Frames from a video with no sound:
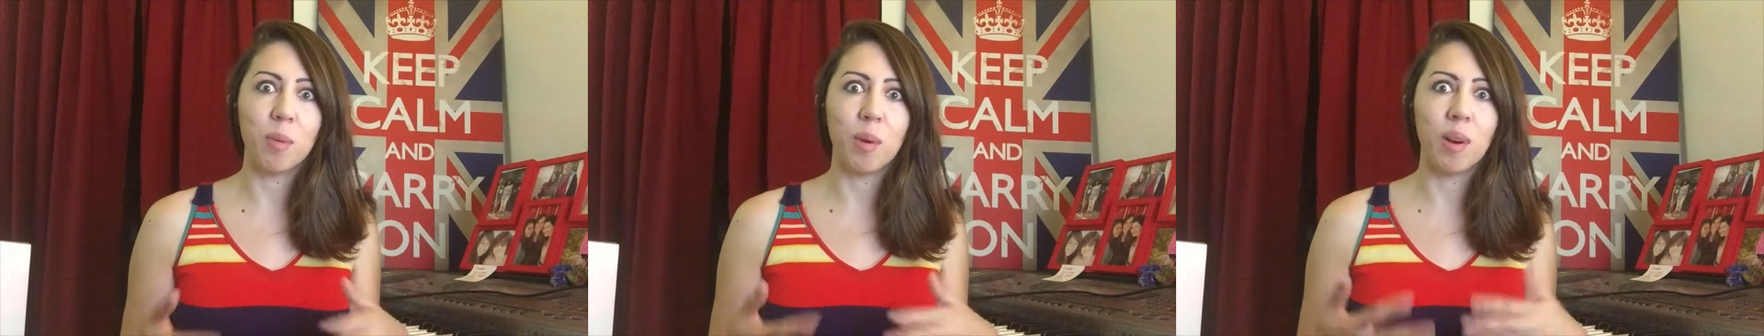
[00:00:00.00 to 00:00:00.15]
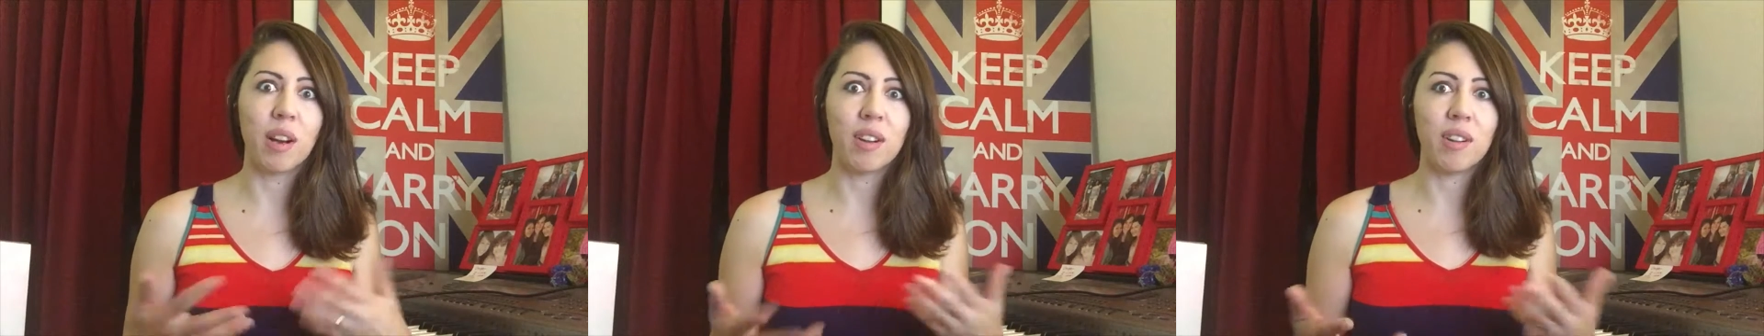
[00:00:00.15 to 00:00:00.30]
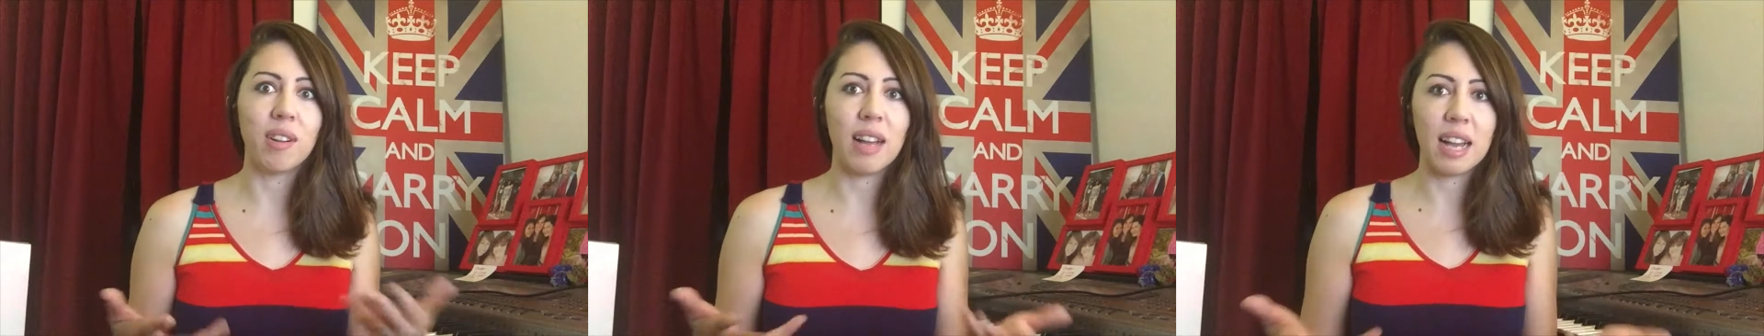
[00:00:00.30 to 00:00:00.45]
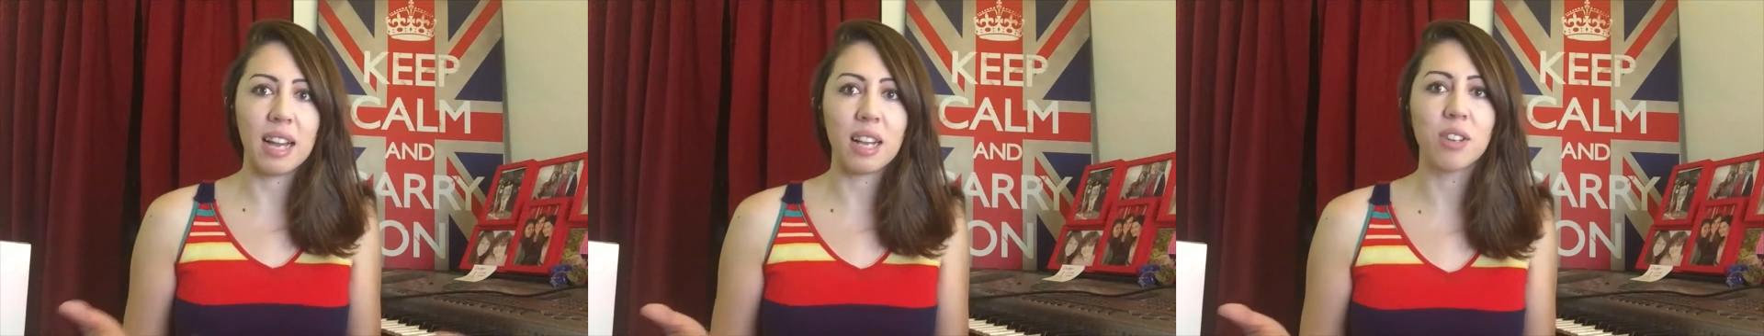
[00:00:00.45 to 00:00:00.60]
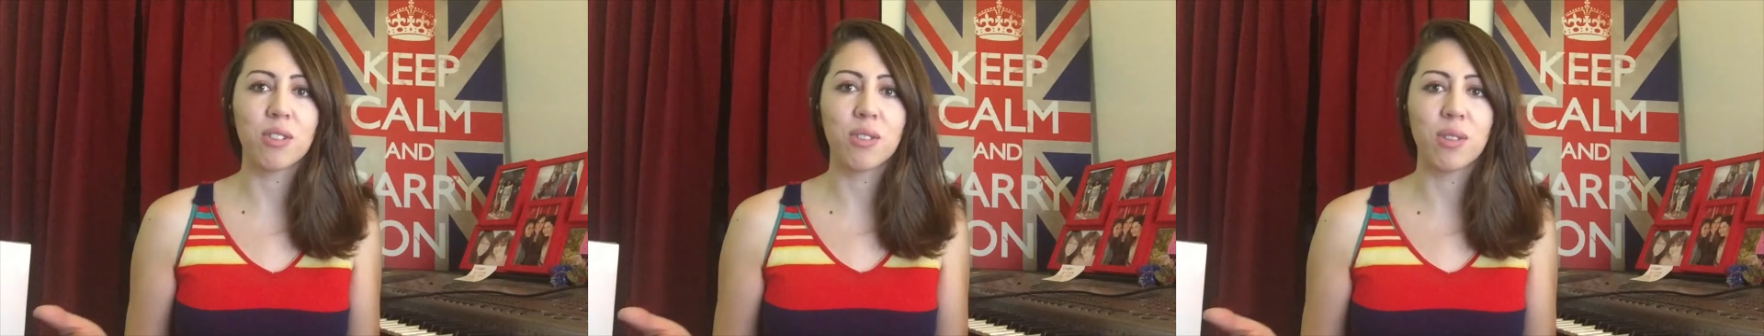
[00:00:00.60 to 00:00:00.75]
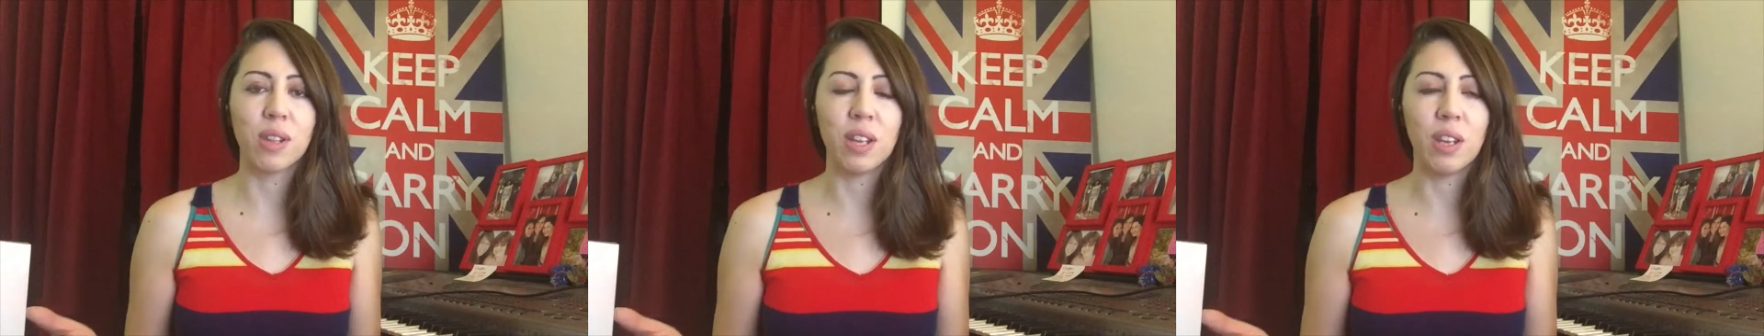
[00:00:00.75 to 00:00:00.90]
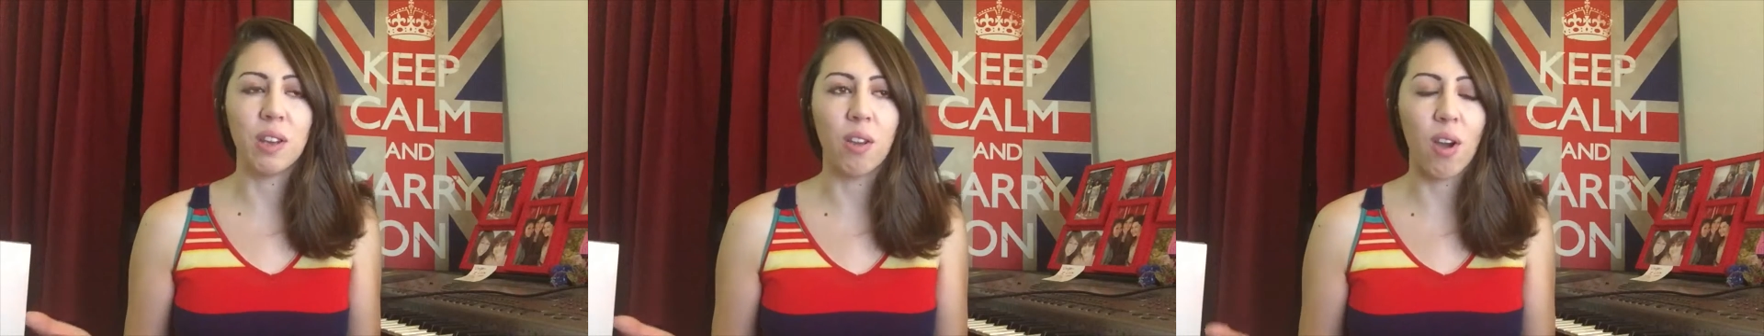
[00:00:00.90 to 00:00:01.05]
where I'll
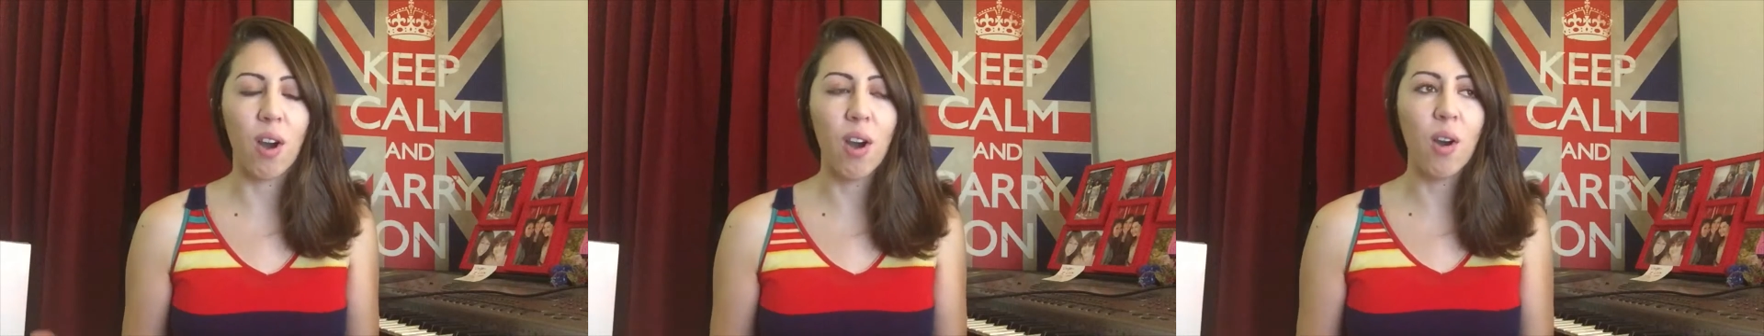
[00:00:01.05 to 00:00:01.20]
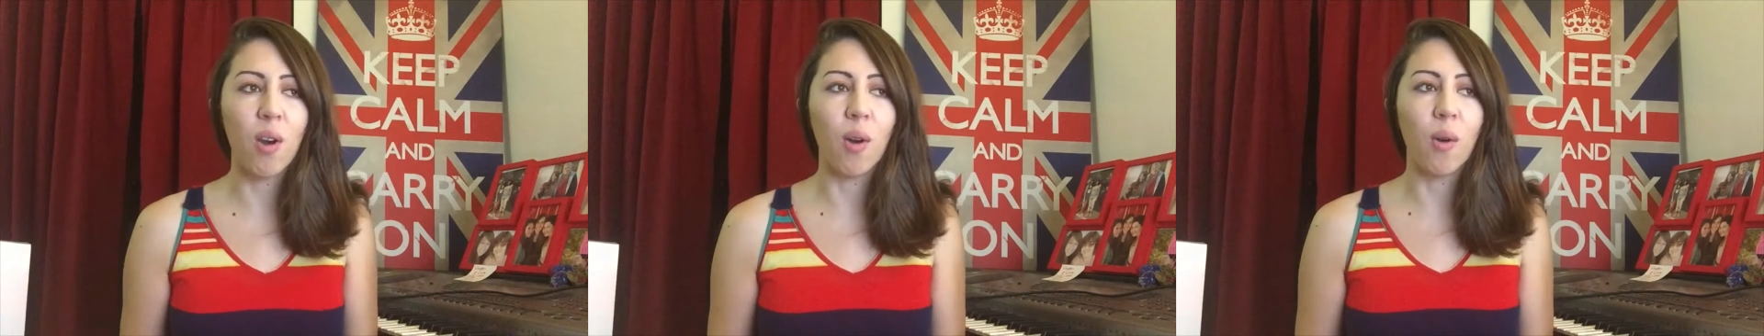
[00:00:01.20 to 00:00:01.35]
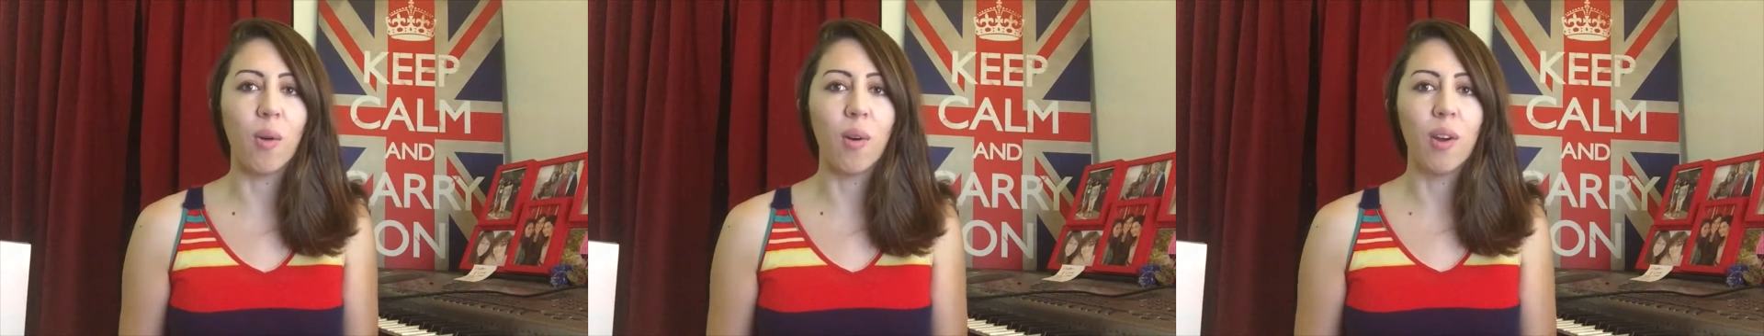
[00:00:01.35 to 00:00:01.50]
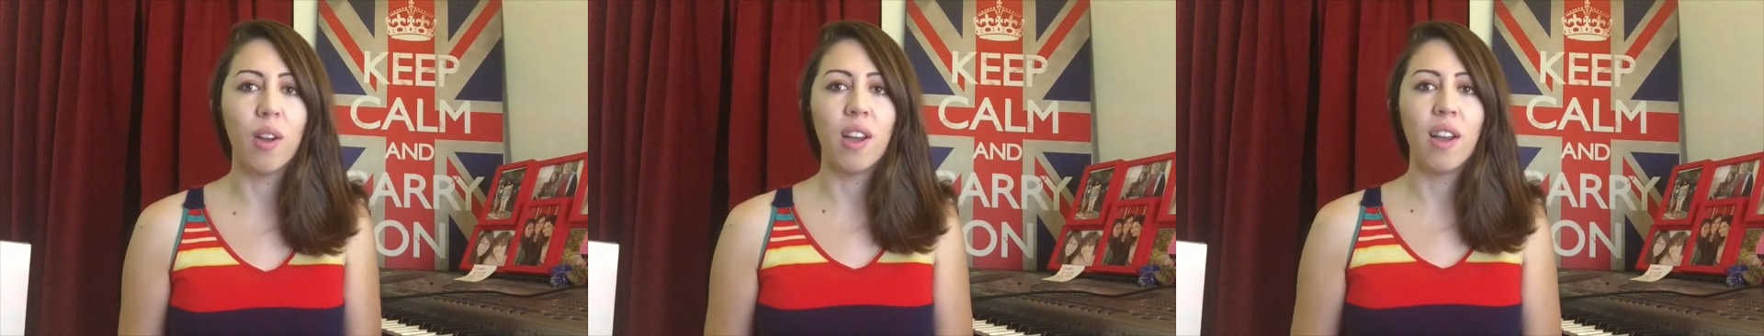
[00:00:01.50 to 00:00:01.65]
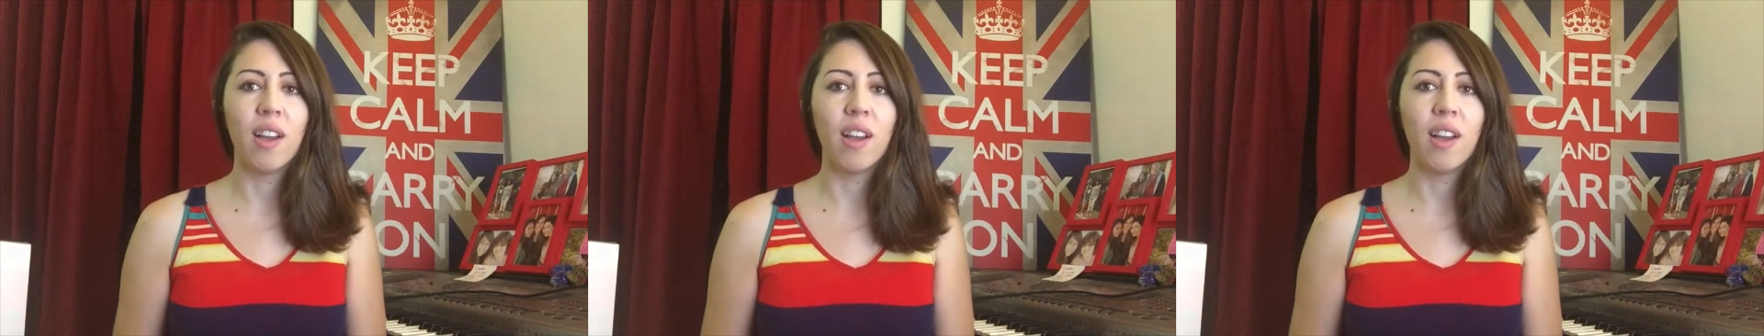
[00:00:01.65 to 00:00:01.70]
actually go.